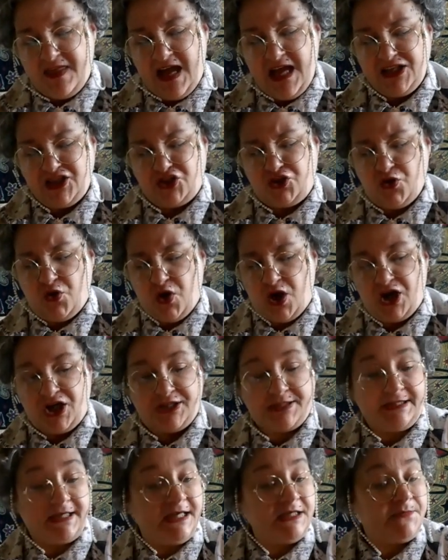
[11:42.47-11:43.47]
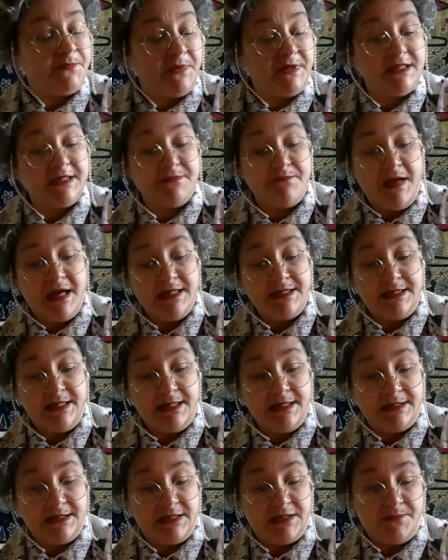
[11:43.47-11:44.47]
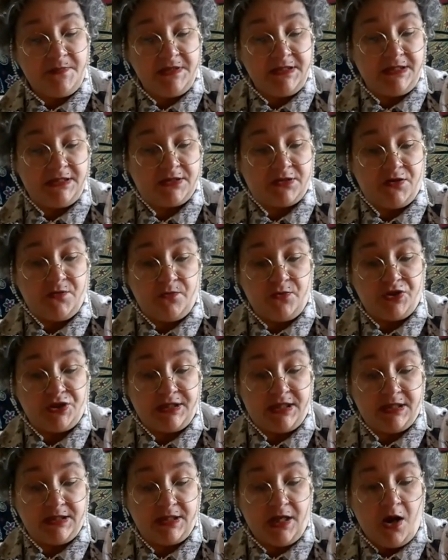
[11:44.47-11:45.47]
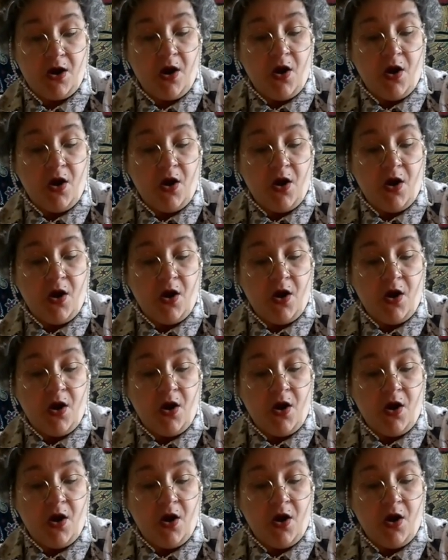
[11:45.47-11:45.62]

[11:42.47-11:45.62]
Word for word: that's not her taste, but it's my taste. It's Missus Doubtwater's taste.